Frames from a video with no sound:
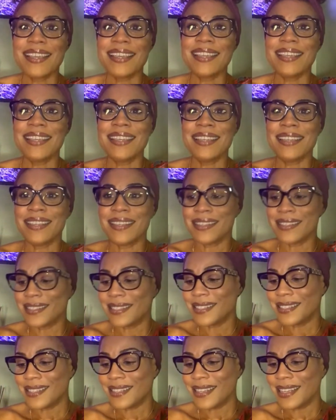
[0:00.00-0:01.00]

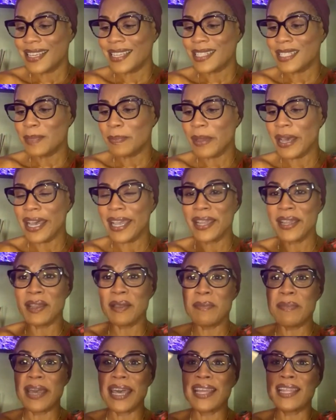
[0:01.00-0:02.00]
is
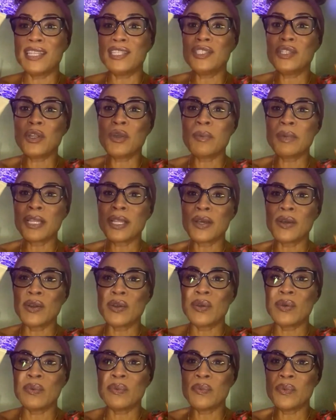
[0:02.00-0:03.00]
inspired by the Jo
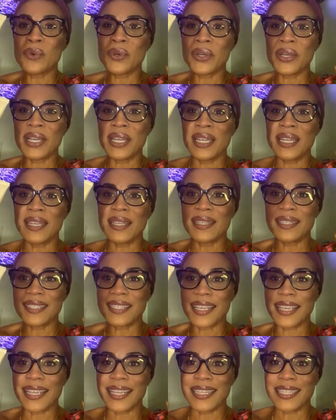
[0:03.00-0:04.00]
Malone Wood,
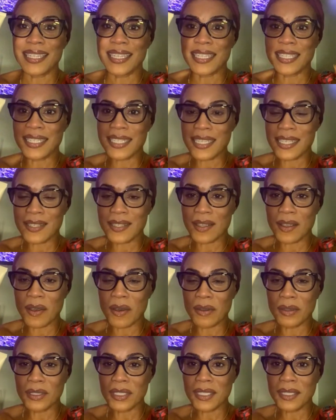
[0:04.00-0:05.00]
Sage, and Sea
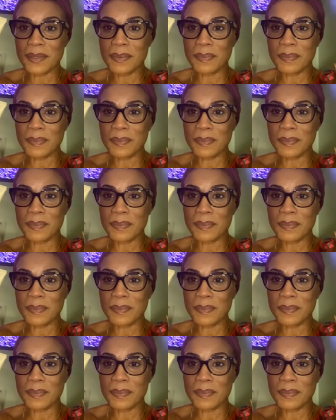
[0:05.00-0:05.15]
Salt.